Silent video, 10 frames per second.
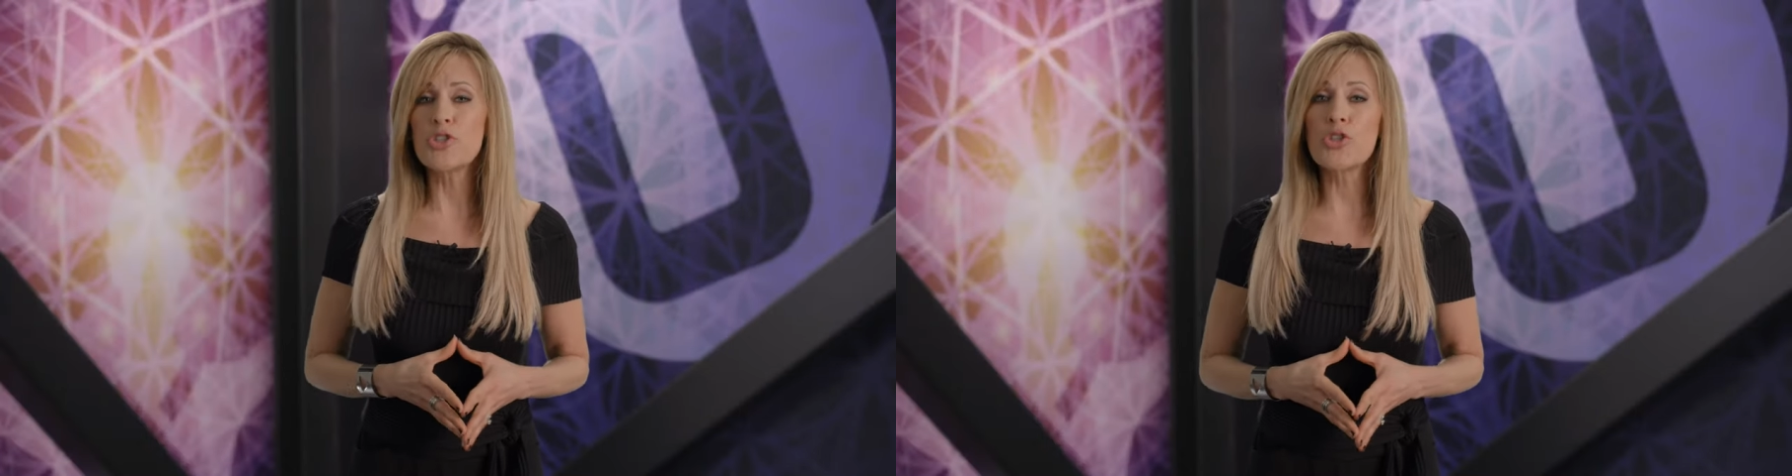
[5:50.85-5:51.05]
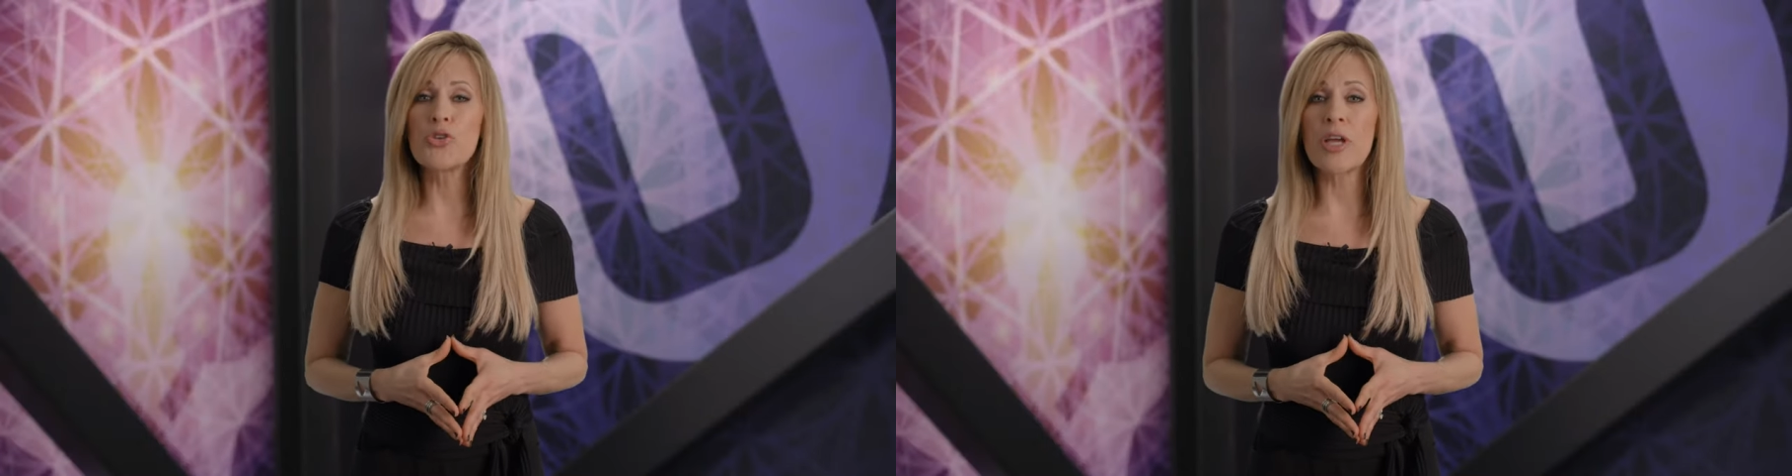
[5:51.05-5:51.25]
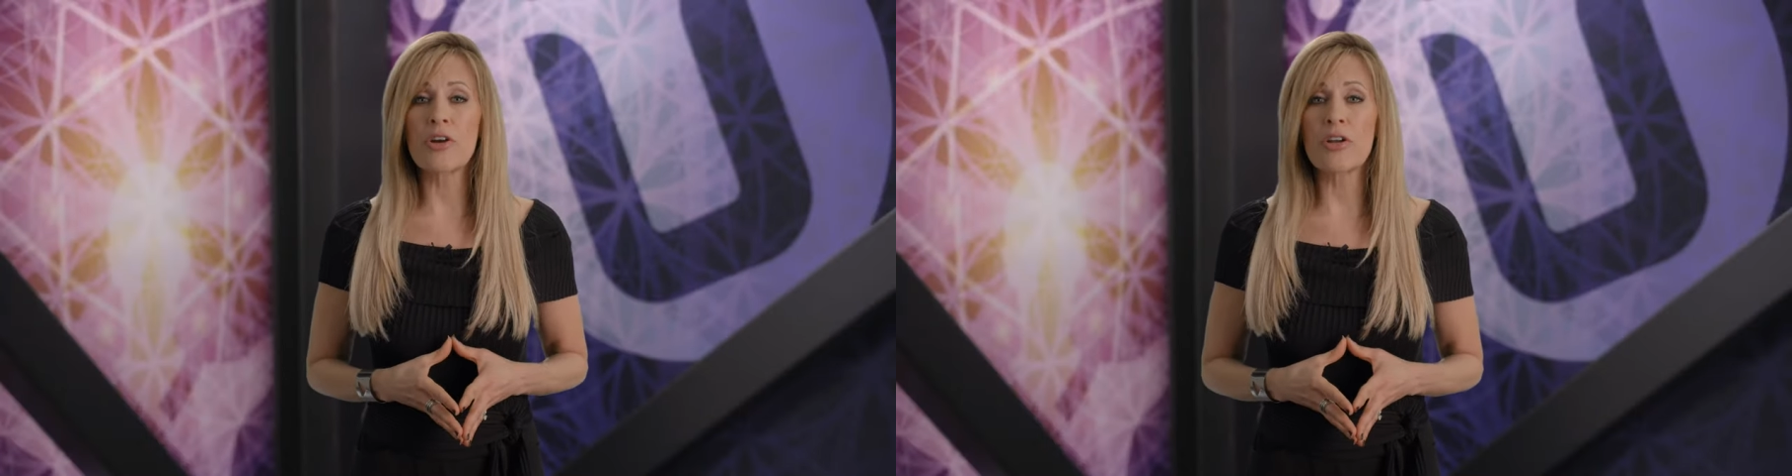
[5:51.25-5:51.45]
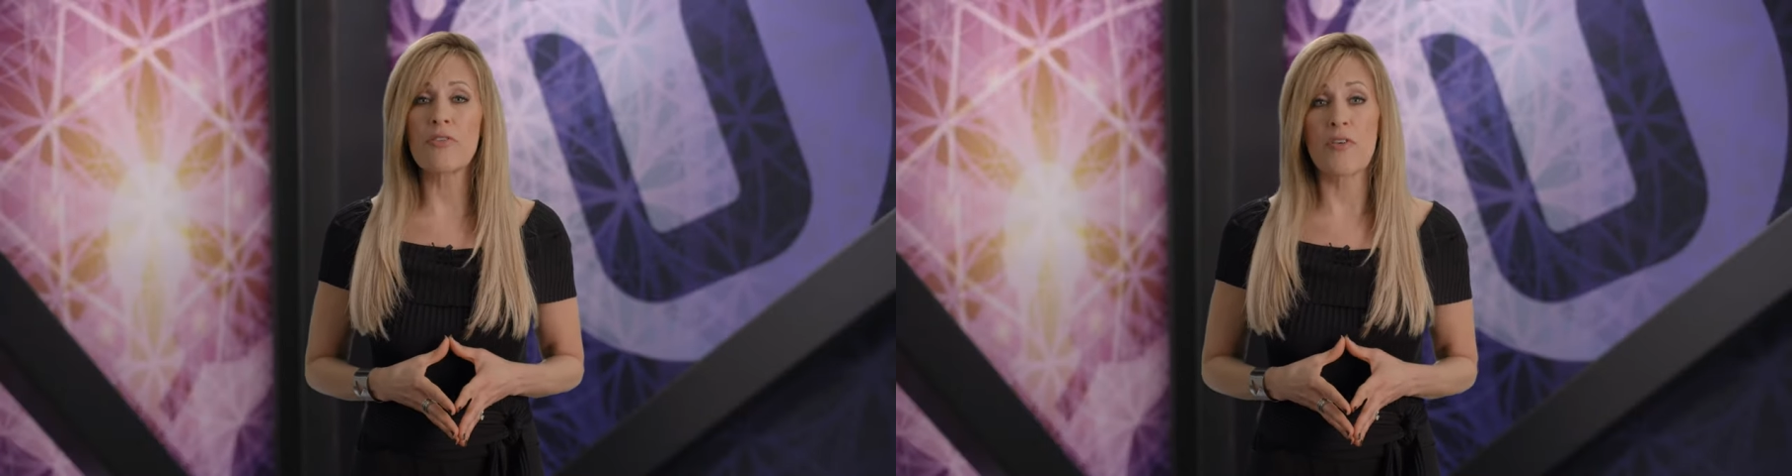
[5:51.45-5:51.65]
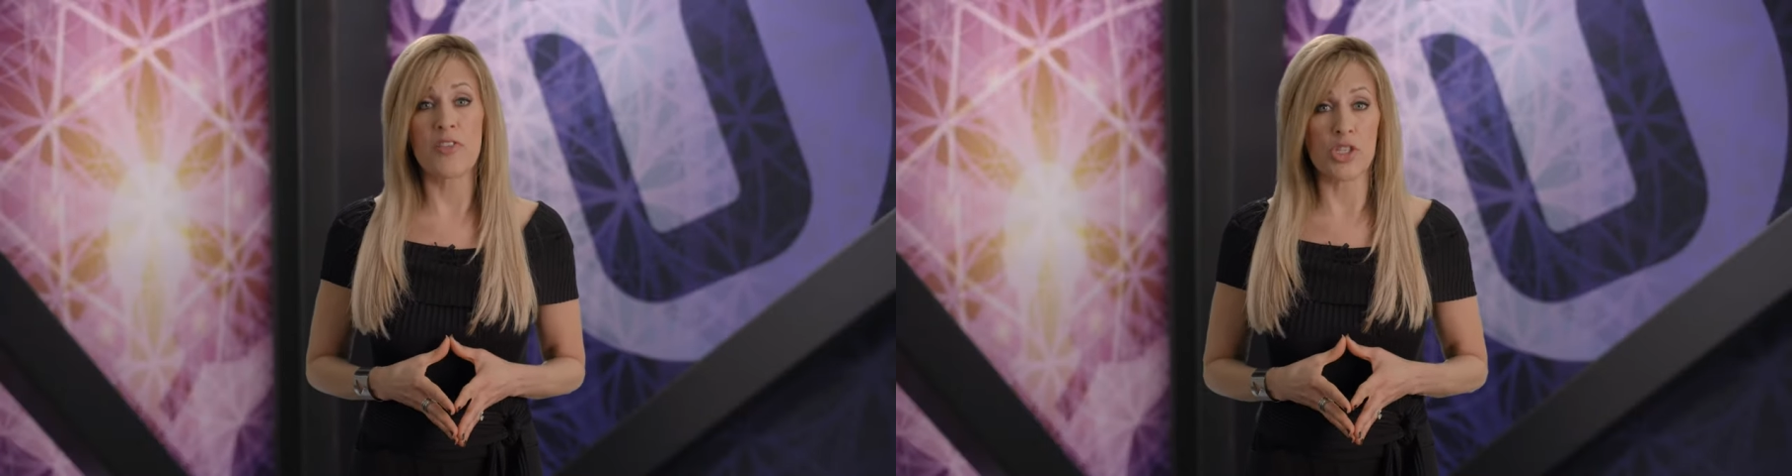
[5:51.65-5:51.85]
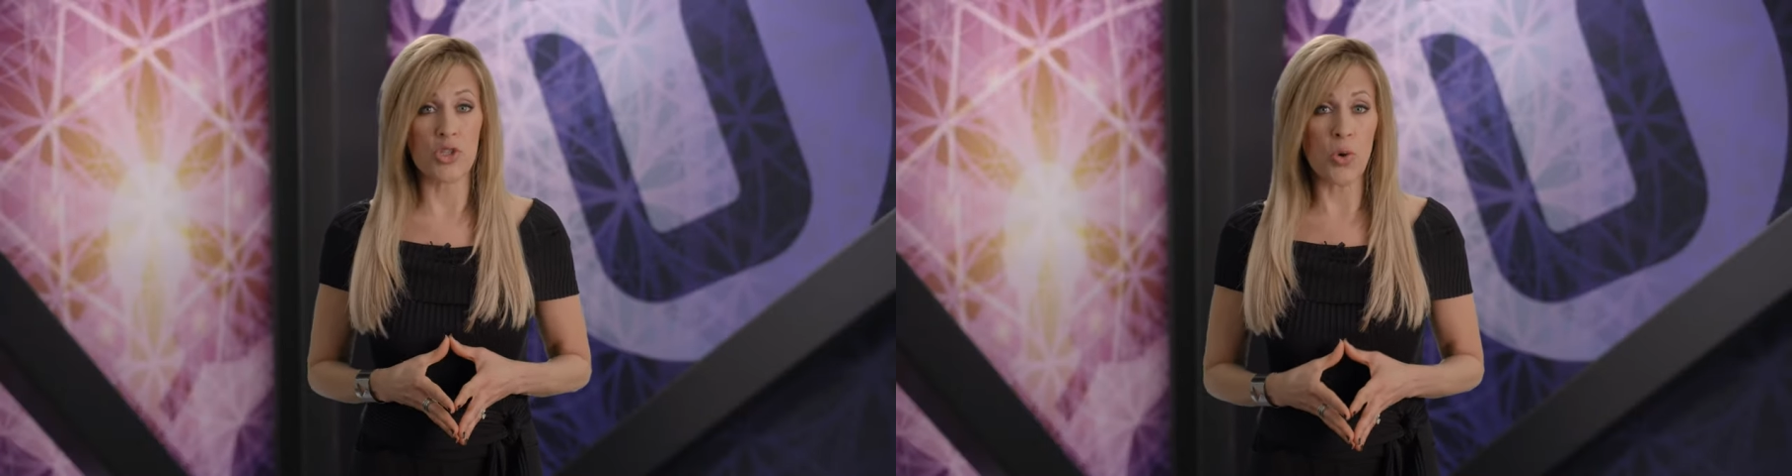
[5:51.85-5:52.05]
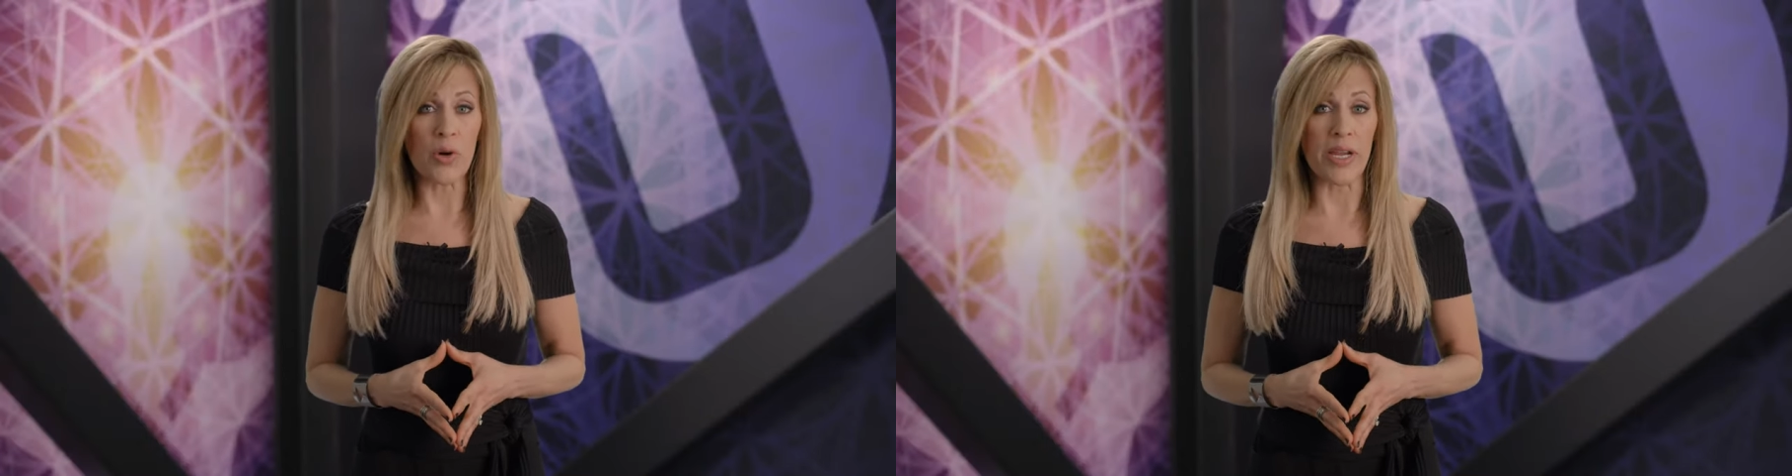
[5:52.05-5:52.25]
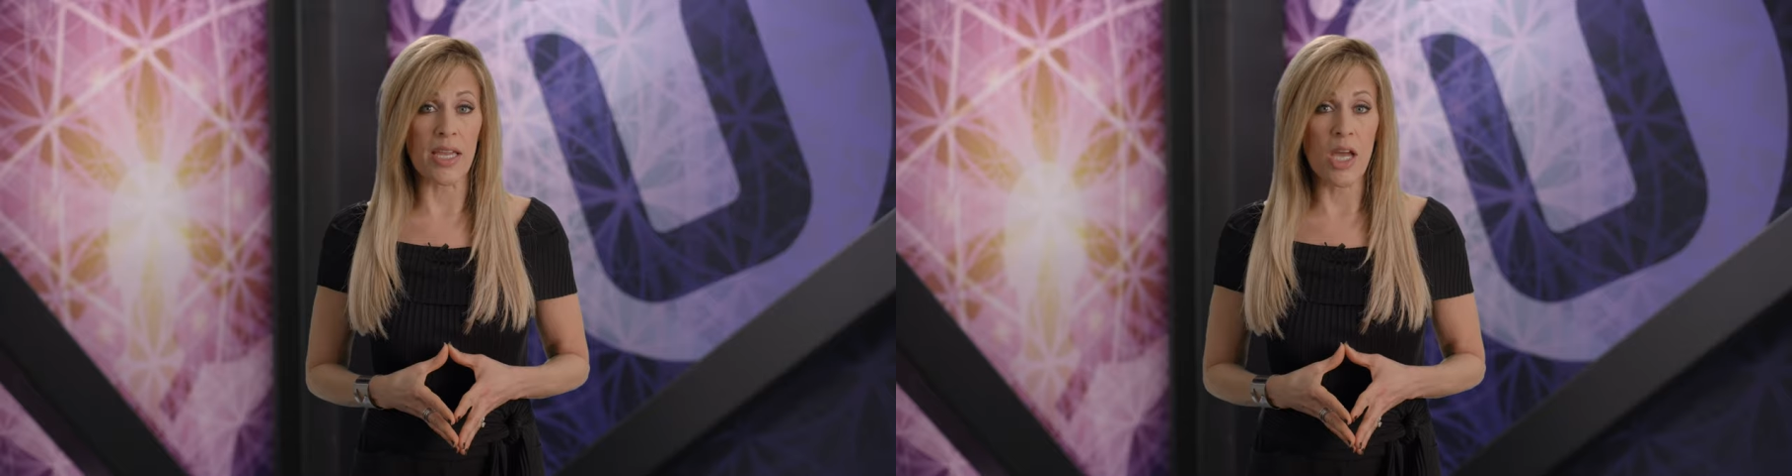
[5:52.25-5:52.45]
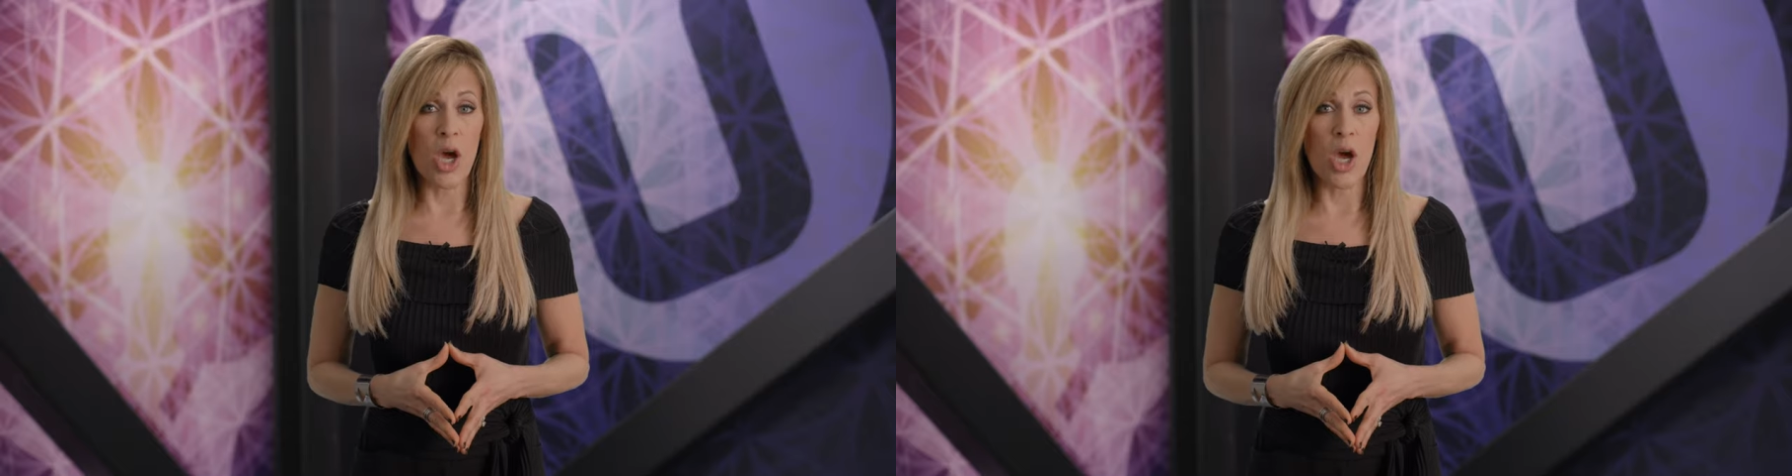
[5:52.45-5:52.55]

true narrative of the story